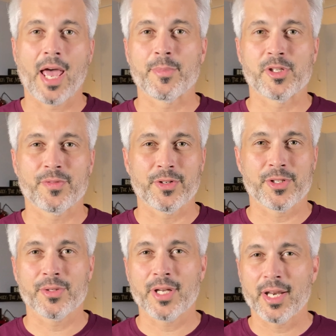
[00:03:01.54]
atmosphere. It's
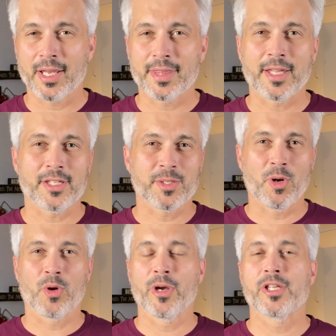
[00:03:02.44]
still kind of got that
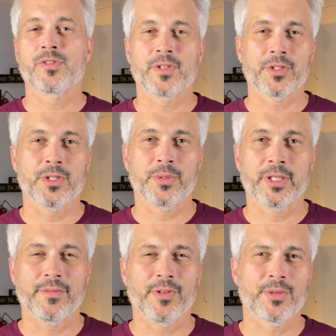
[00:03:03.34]
small race feel to
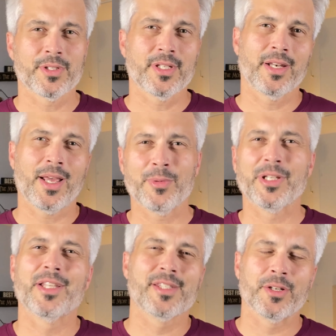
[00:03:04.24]
it, even though it's not, I
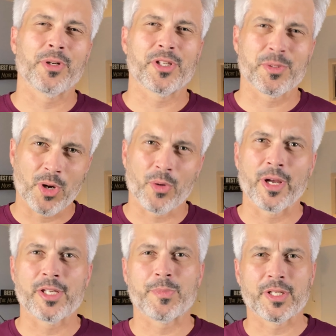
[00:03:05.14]
wouldn't consider it a small
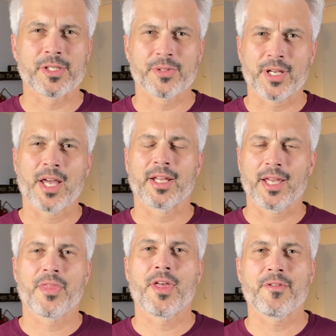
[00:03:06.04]
race, but it's still kind of
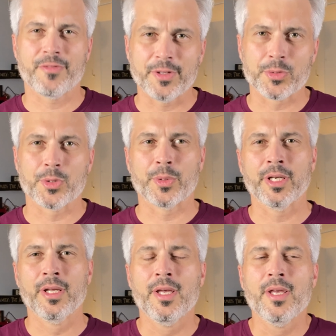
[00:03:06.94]
got that feel to it.
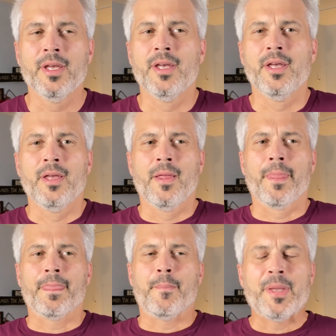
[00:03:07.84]

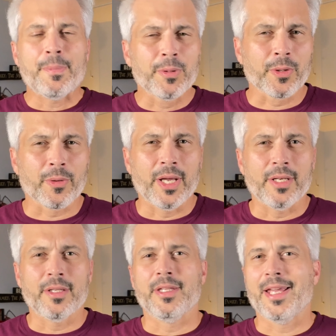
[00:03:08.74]
The people are
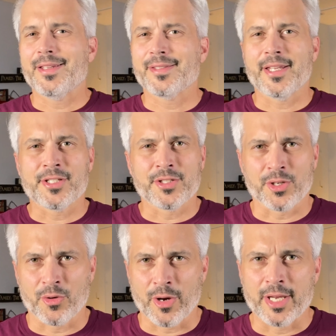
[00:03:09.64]
great. The aid stations are
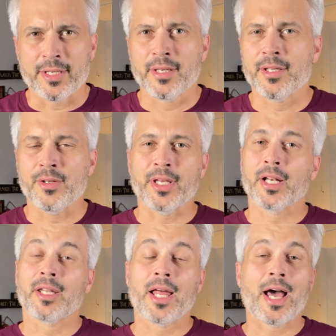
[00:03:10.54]
great. You get
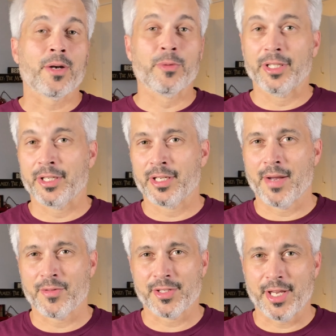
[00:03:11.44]
a lot of really good
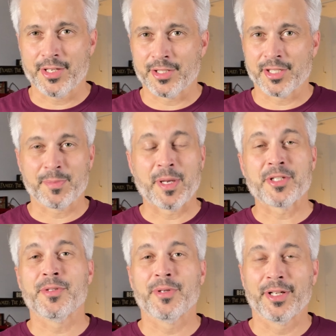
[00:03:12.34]
conversations,
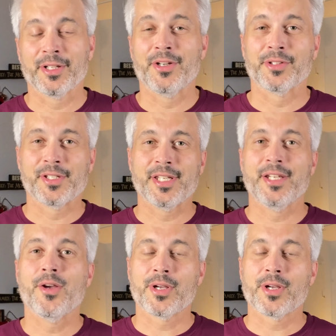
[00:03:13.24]
especially running along the C&O